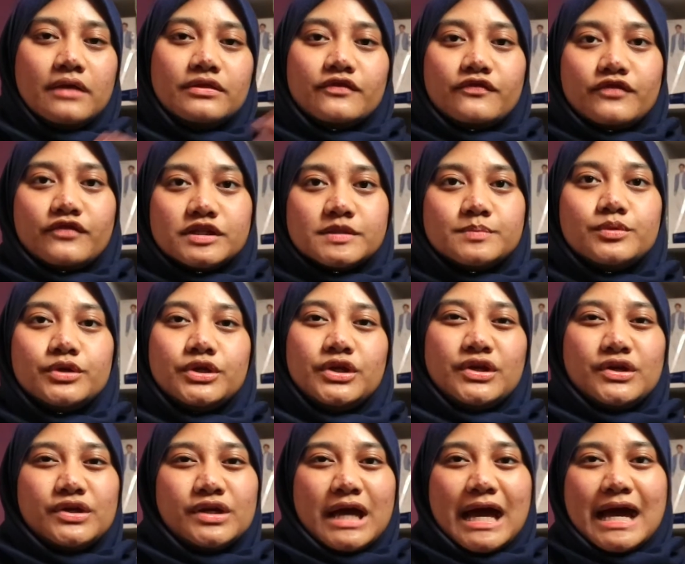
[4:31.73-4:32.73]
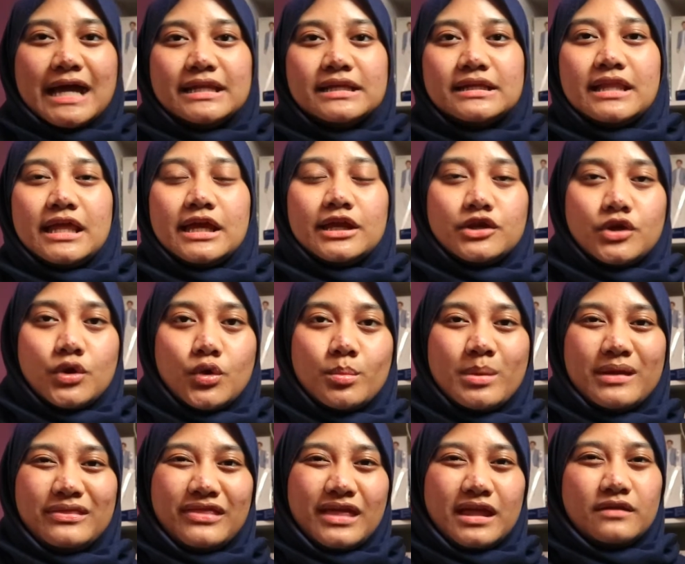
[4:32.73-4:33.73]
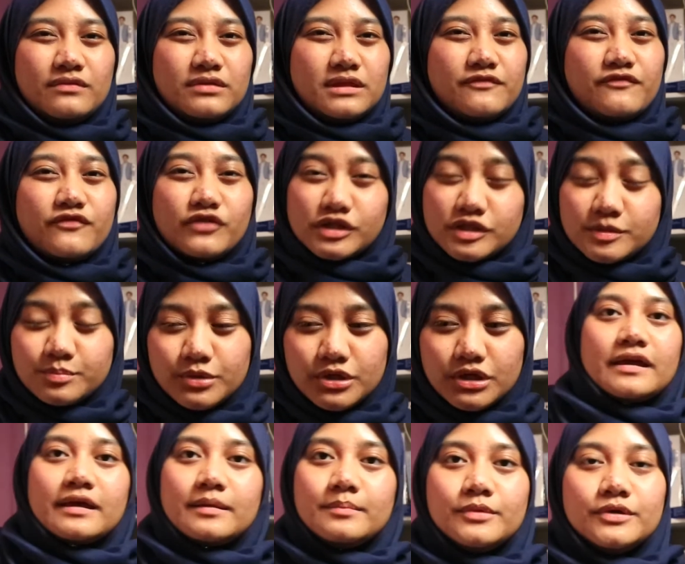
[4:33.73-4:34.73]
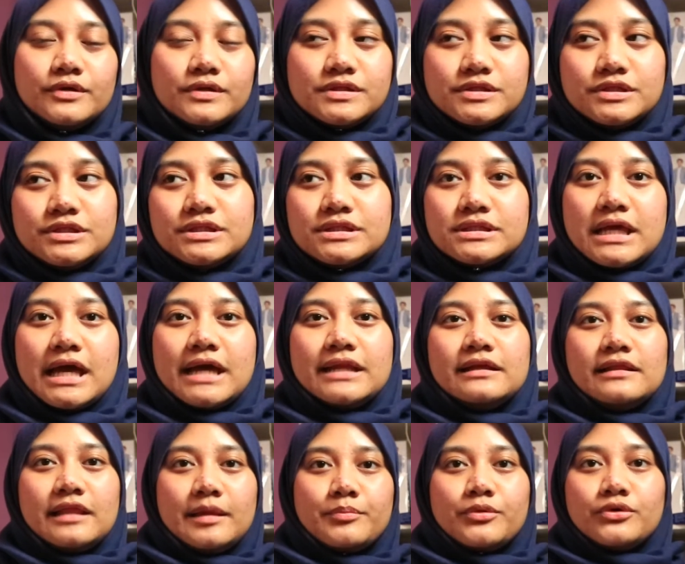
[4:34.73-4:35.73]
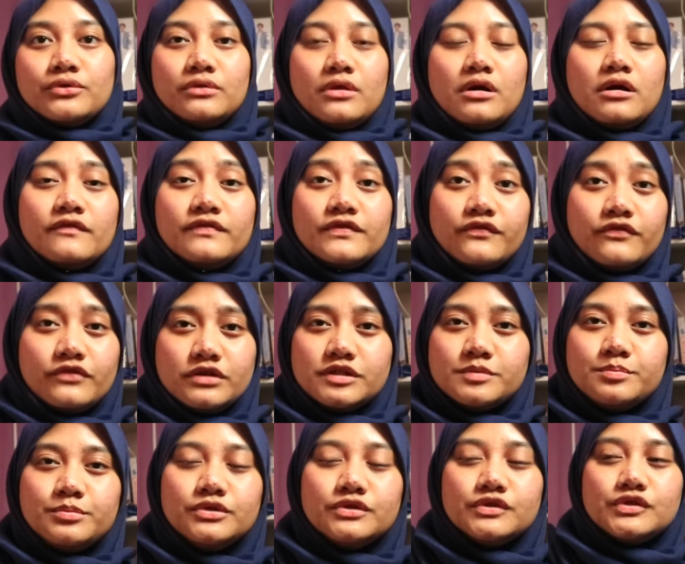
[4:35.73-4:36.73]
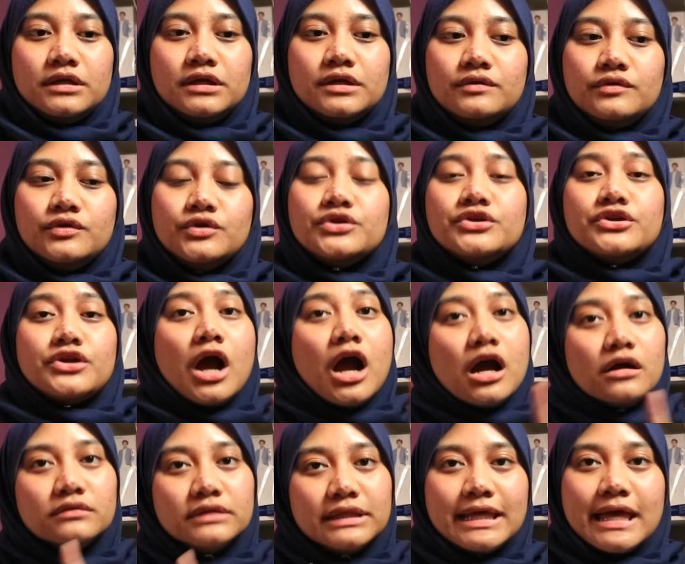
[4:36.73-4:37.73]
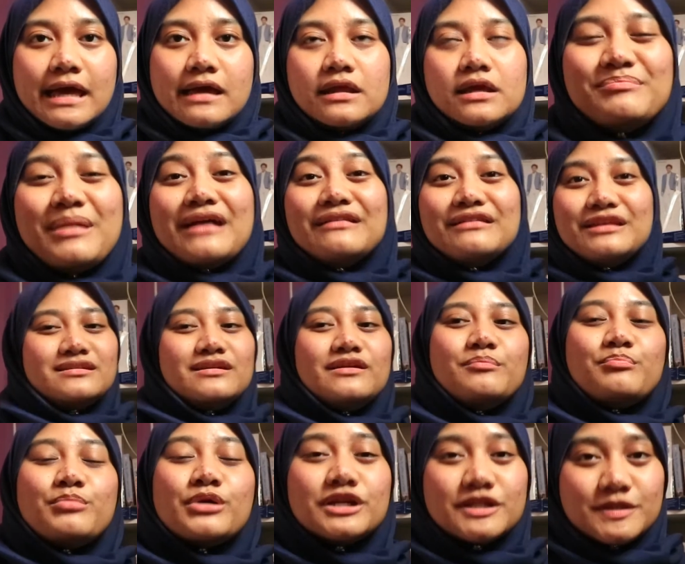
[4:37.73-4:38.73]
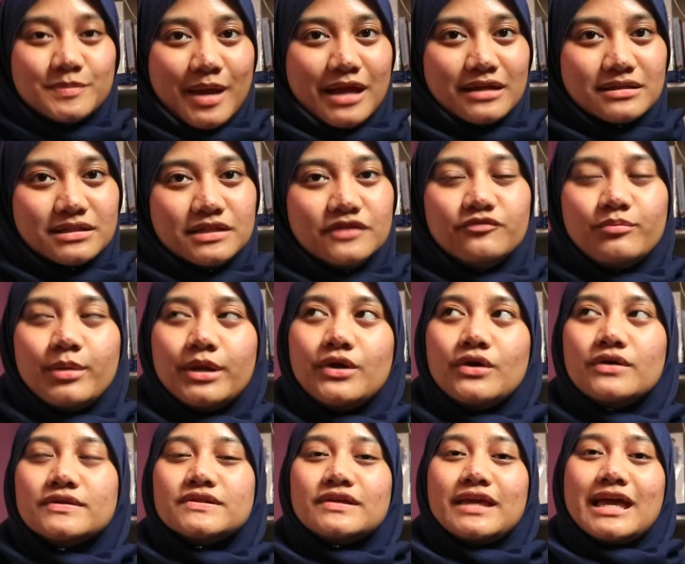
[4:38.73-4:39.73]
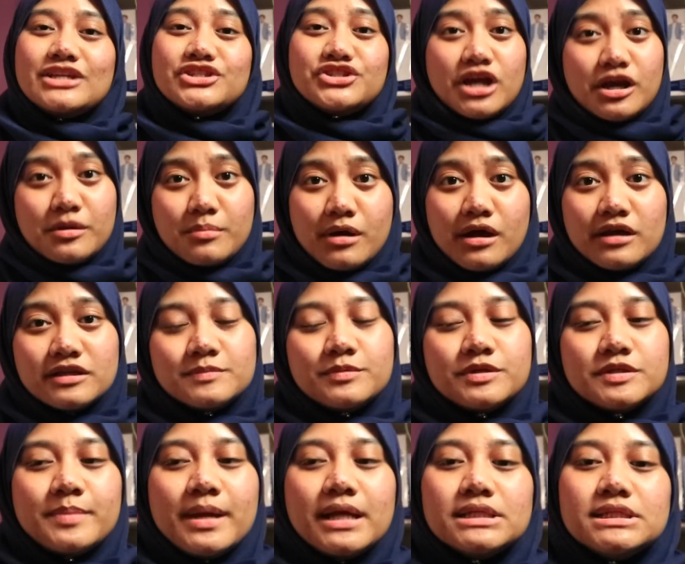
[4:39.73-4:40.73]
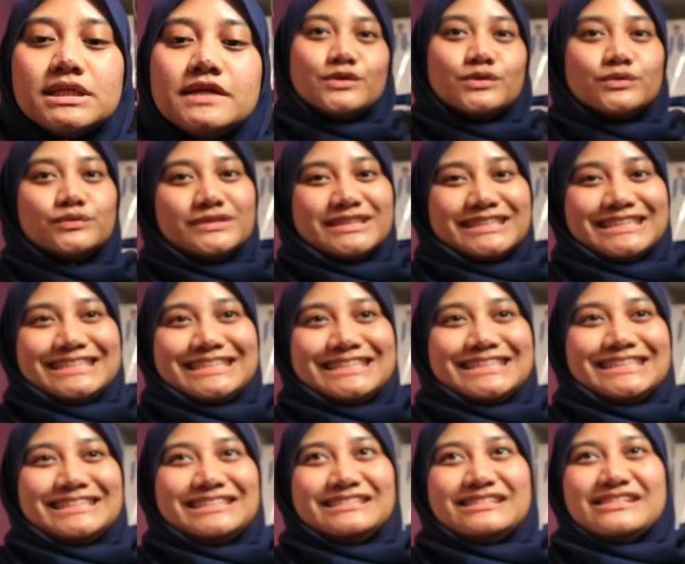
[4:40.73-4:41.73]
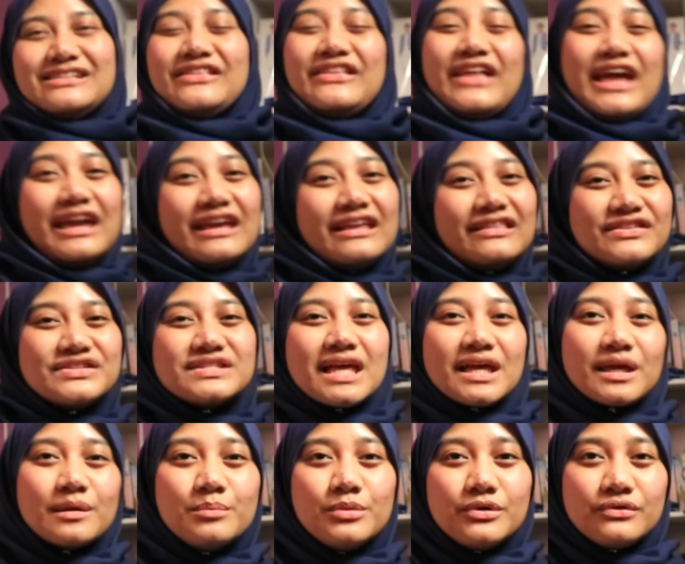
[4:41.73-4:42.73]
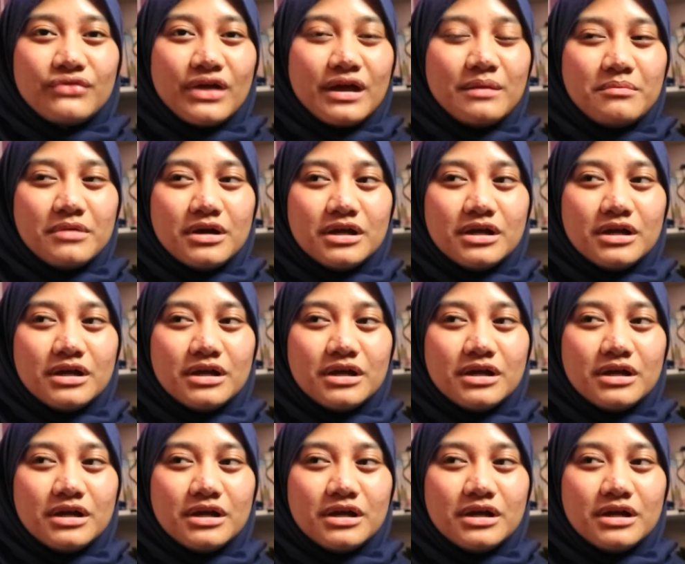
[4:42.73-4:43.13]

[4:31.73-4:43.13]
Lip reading: in the first book you could kind of like know by the end of the first book. Second book is just kind of like prolong of the first book. You not only get Belly's perspective, but you also get Jeremiah's perspective. I don't really like the second book that